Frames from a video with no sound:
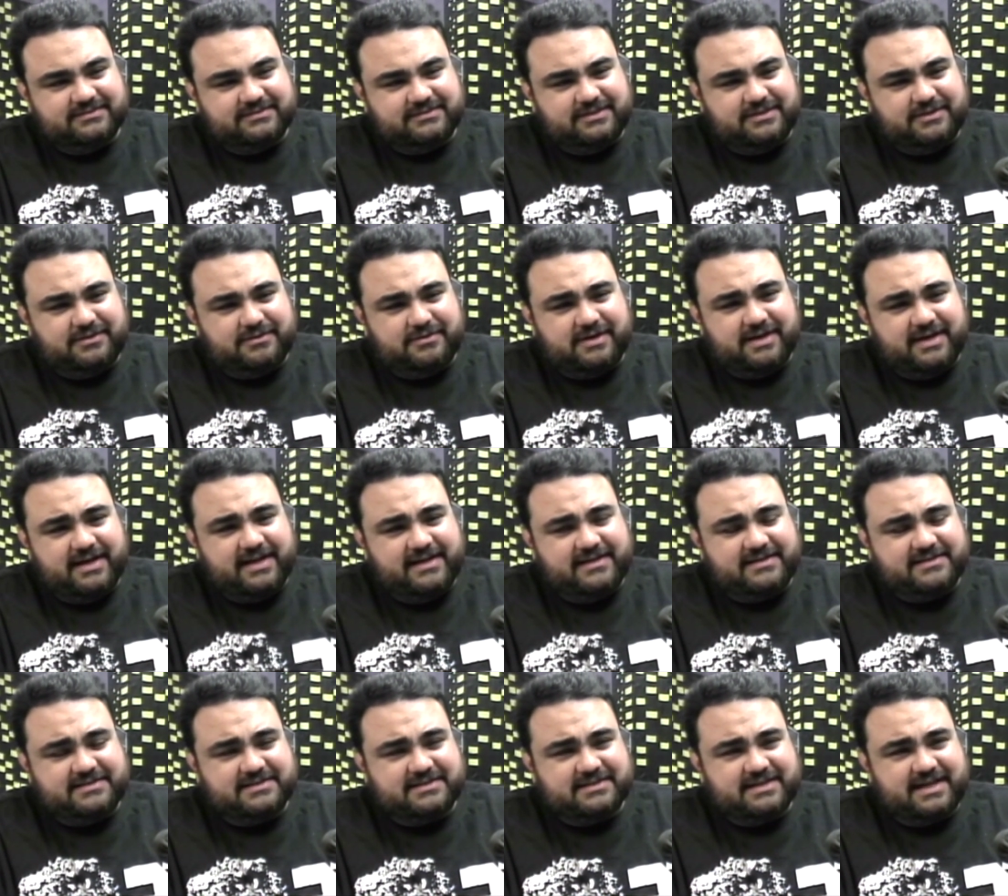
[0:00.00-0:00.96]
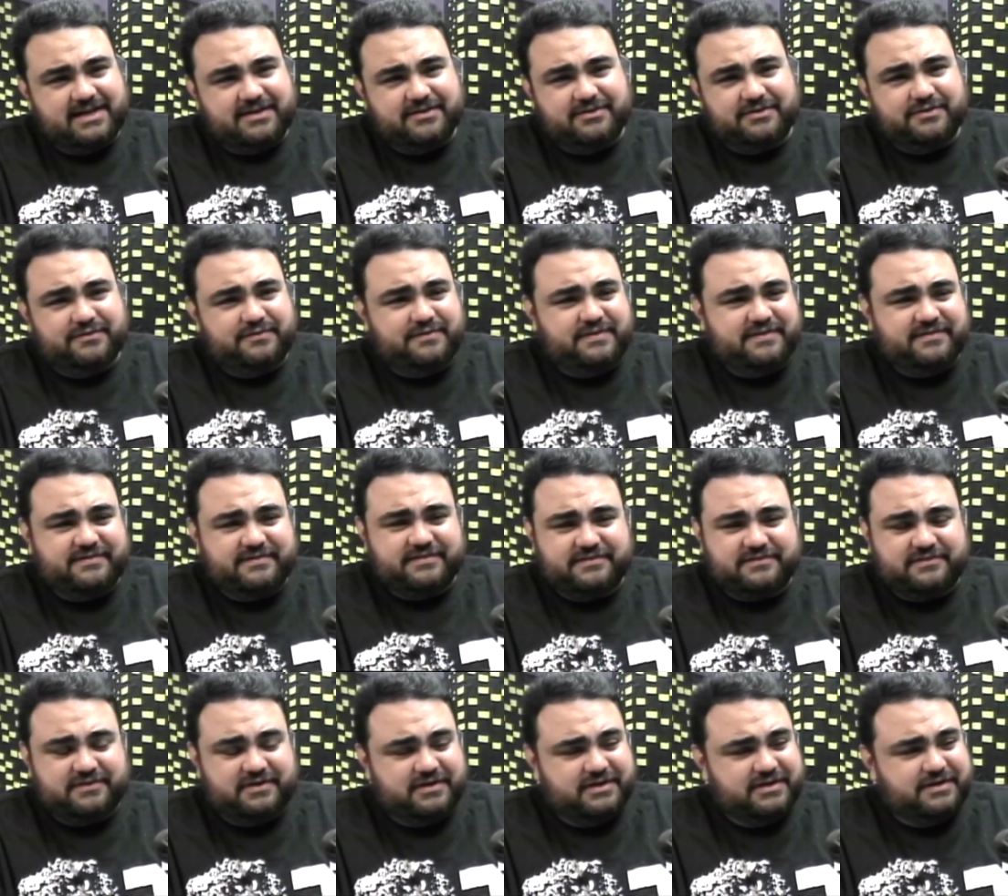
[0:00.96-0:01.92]
All right. I don't know if he's a
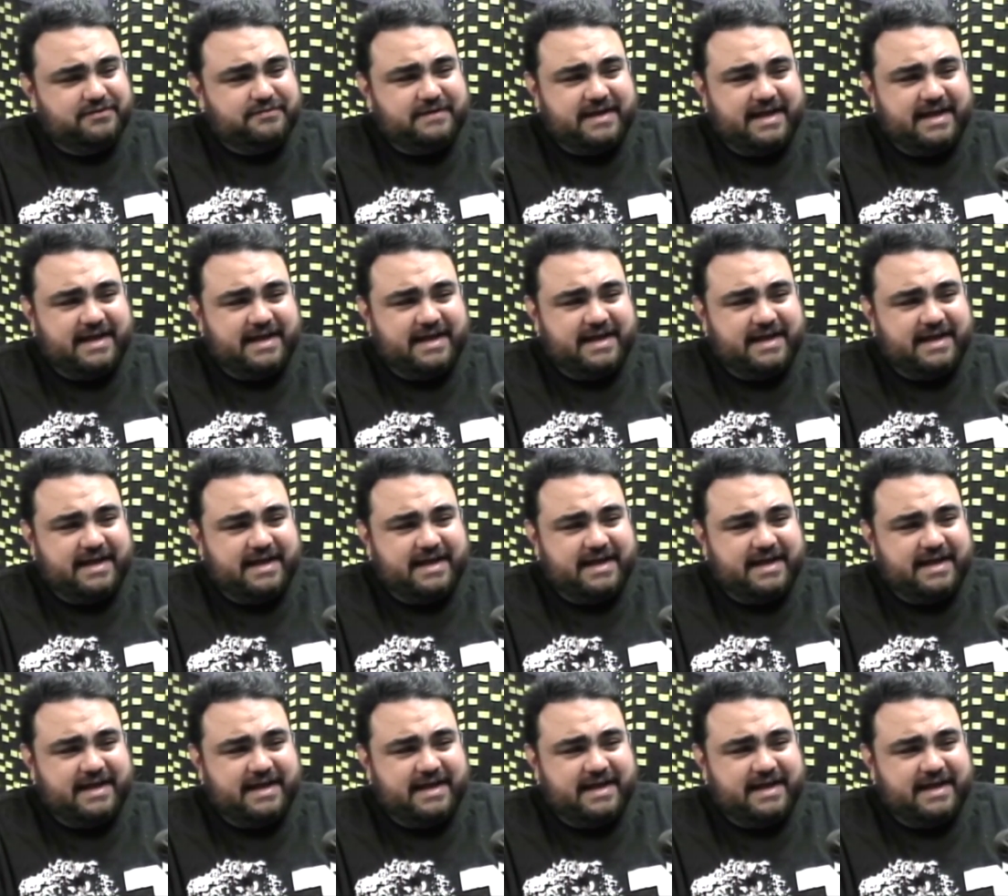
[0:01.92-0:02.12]
strong enough actor.